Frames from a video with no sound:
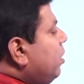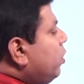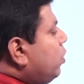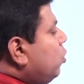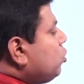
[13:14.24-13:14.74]

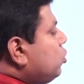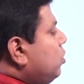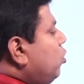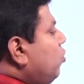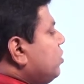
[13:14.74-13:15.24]
close to the
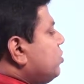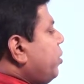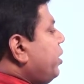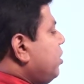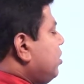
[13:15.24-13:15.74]
lowest
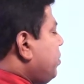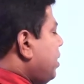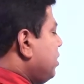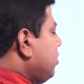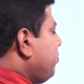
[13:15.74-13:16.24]
point of the
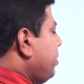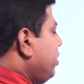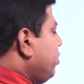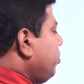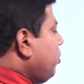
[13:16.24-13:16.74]
path of
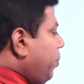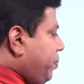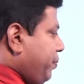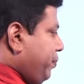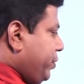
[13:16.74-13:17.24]
pendulum bob.
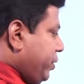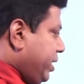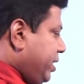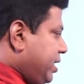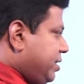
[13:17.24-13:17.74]
So,
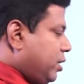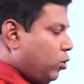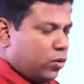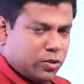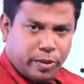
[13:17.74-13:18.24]
here they say
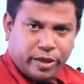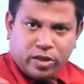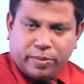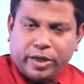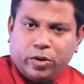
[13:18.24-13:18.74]
lowest point of
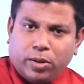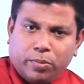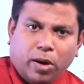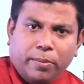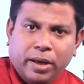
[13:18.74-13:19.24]
the pendulum
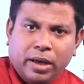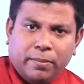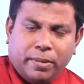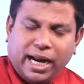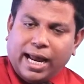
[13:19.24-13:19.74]
bob,
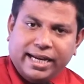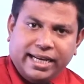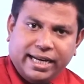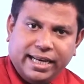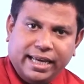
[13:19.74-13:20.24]
but
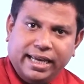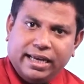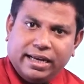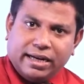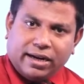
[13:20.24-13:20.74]
ideally
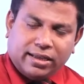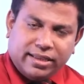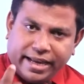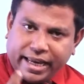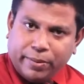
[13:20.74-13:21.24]
rather
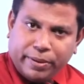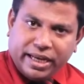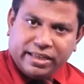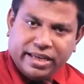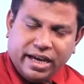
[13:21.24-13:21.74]
than keeping
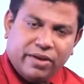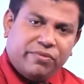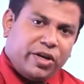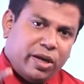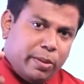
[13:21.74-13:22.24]
it there, if
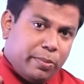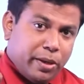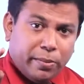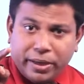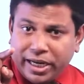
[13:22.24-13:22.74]
you keep it
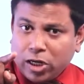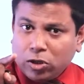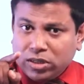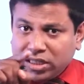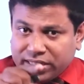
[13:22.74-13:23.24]
perpendicular
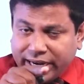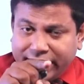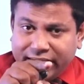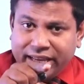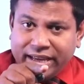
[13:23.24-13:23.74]
to the
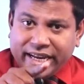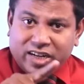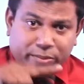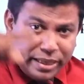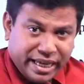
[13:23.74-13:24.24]
thread, it
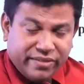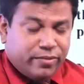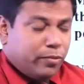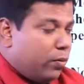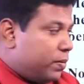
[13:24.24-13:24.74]
will be
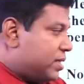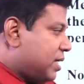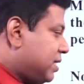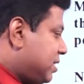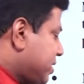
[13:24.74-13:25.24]
even more
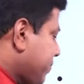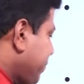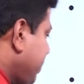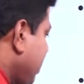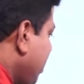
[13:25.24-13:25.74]
precise.
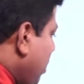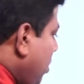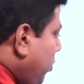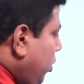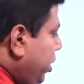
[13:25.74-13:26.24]

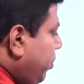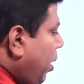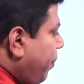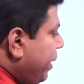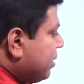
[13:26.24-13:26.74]
Pull the
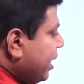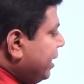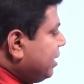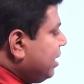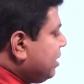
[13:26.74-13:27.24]
bob
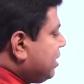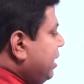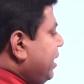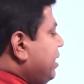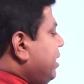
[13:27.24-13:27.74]
aside till
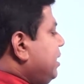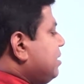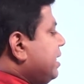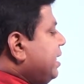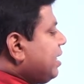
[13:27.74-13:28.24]
it
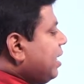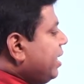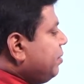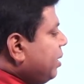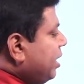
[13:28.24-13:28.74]
is
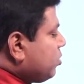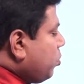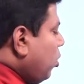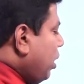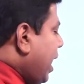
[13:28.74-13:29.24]
inclined by a
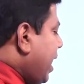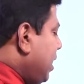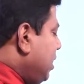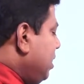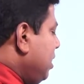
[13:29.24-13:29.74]
small
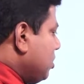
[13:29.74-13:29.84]
angle,